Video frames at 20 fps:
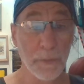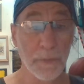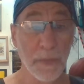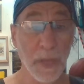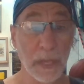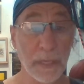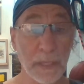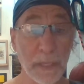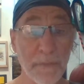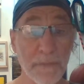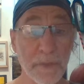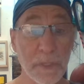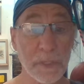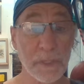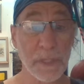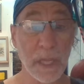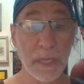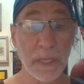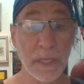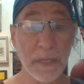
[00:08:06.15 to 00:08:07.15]
9/11
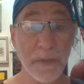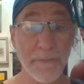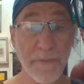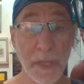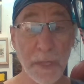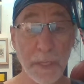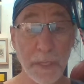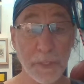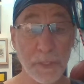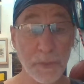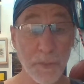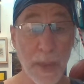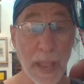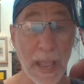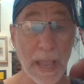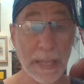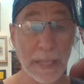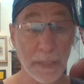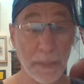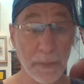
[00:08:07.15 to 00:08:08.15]
is not an event, it's a
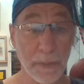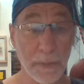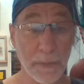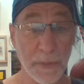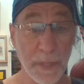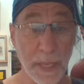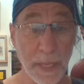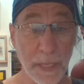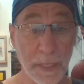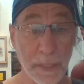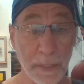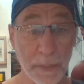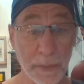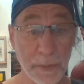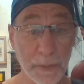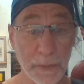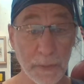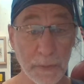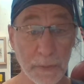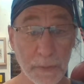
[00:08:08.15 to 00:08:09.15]
racket. The
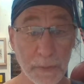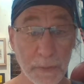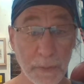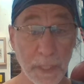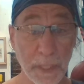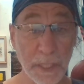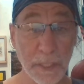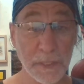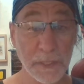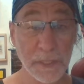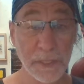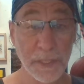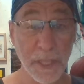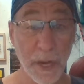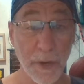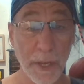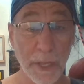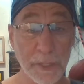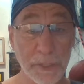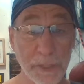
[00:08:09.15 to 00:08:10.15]

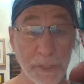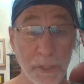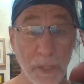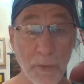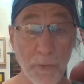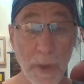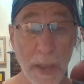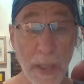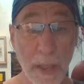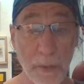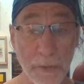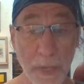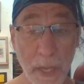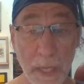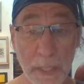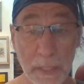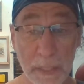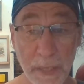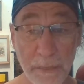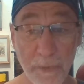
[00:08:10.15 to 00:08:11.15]
hysteria around
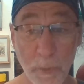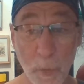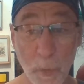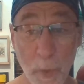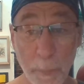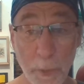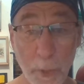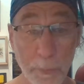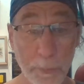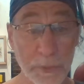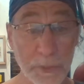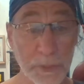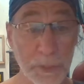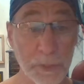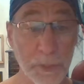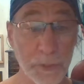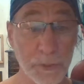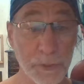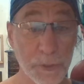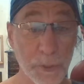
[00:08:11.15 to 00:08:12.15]
9/11, what purpose
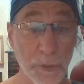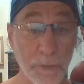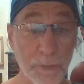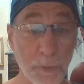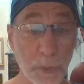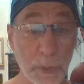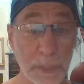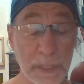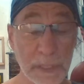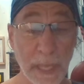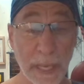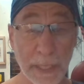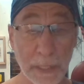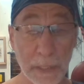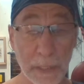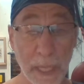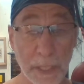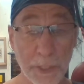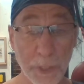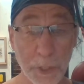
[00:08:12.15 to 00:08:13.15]
does it serve? What
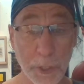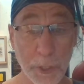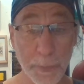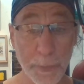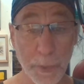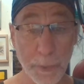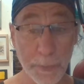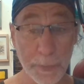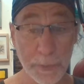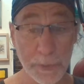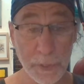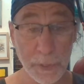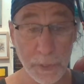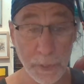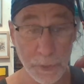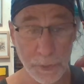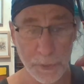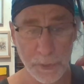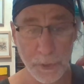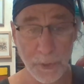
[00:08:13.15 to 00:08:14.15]
psychological purpose
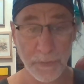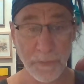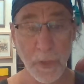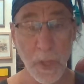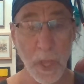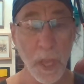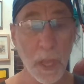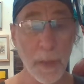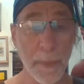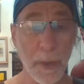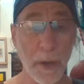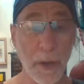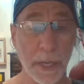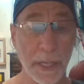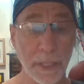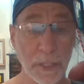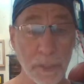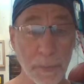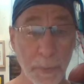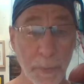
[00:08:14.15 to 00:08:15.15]
does it serve?
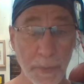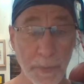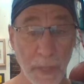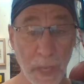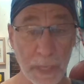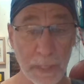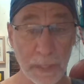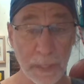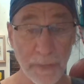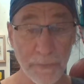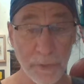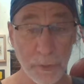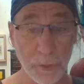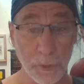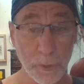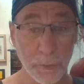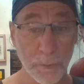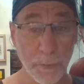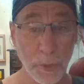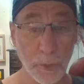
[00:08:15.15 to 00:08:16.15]
Americans put 9/11
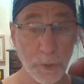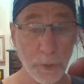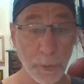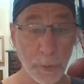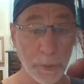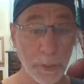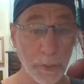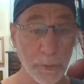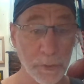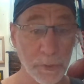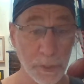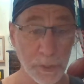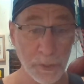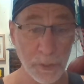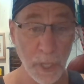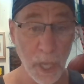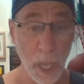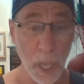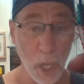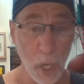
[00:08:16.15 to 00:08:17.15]
to mutual
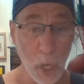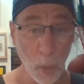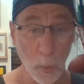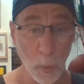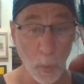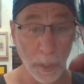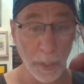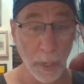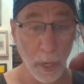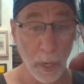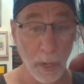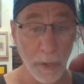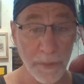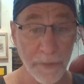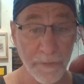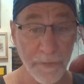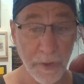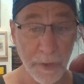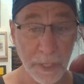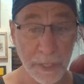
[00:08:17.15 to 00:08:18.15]
uses. What are
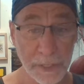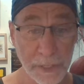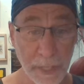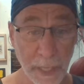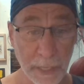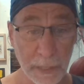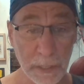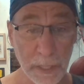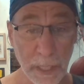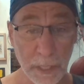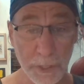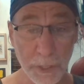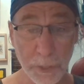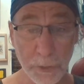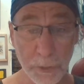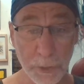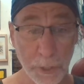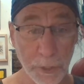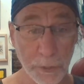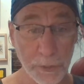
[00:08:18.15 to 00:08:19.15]
the various
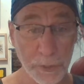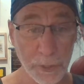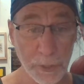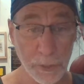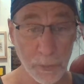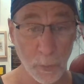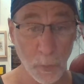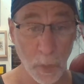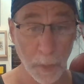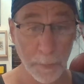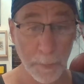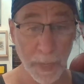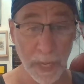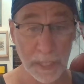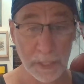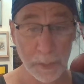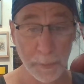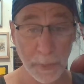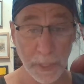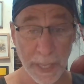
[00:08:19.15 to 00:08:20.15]
psychological uses? One
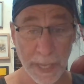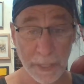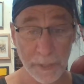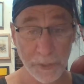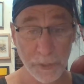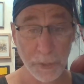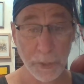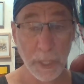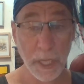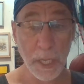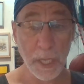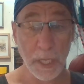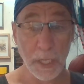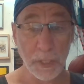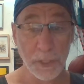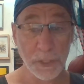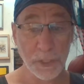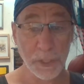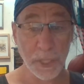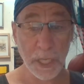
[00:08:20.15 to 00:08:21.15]
possible answer.
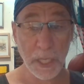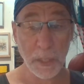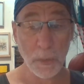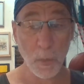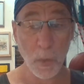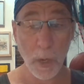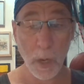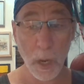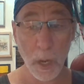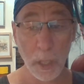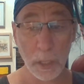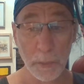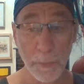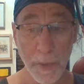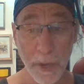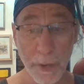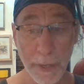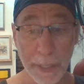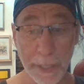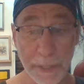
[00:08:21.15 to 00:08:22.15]
See, we're all
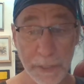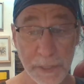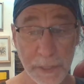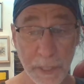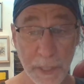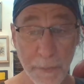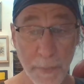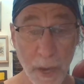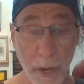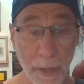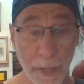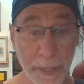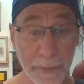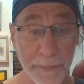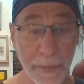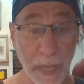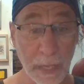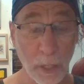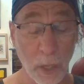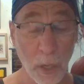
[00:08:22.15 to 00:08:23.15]
Americans in America,
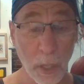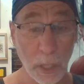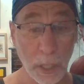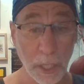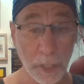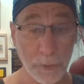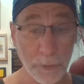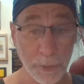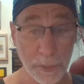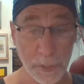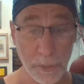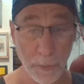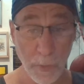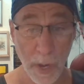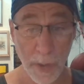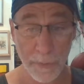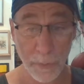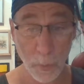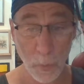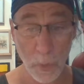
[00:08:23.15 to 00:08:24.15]
not all countries
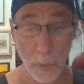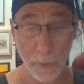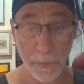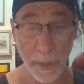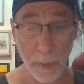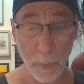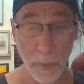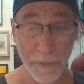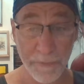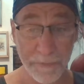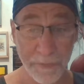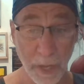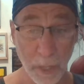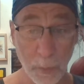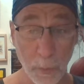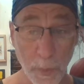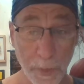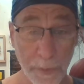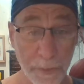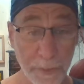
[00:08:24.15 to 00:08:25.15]
around the world that we
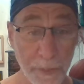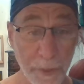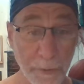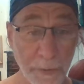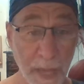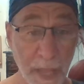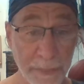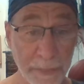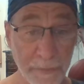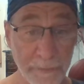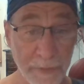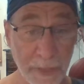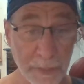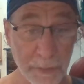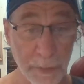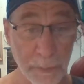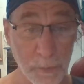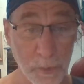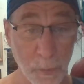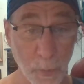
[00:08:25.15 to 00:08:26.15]
fuck with. They're not the
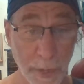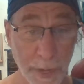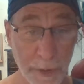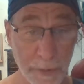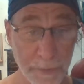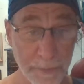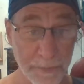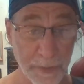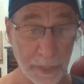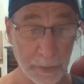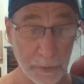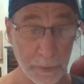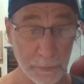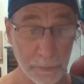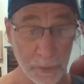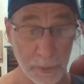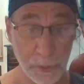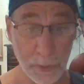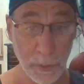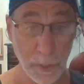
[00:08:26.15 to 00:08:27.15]
victims, we are the
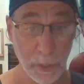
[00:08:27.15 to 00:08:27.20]
victims.